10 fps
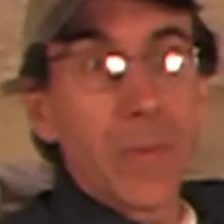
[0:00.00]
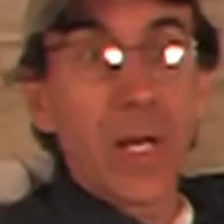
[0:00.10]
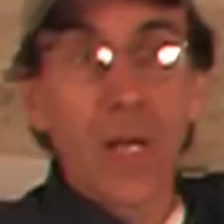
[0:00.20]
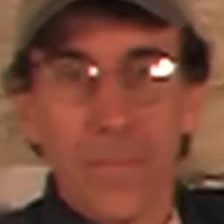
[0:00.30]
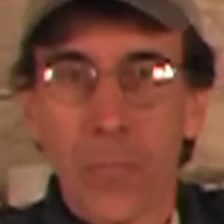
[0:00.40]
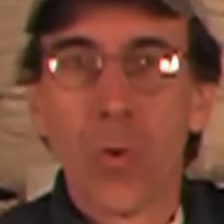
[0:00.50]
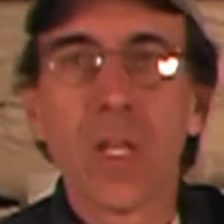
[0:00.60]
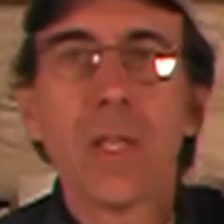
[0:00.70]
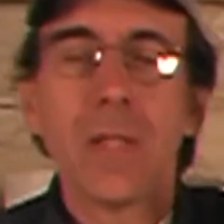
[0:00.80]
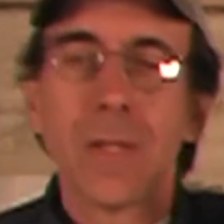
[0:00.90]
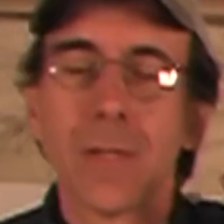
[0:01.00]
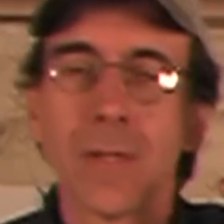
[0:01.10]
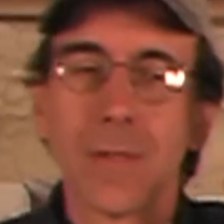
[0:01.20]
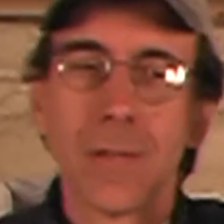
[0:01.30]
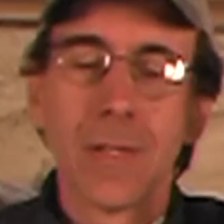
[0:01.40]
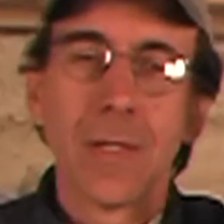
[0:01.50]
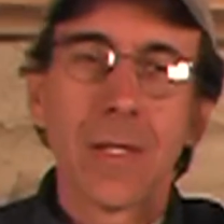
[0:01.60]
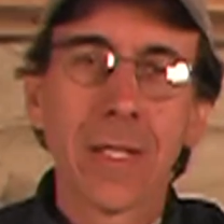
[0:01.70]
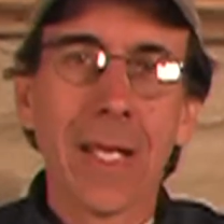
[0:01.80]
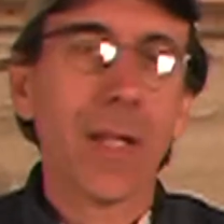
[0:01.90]
in at 40
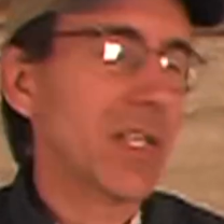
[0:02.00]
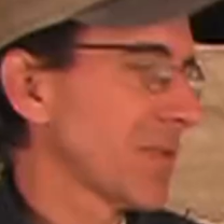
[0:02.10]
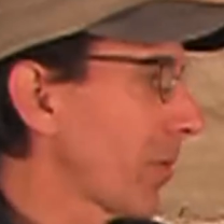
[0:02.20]
gallons per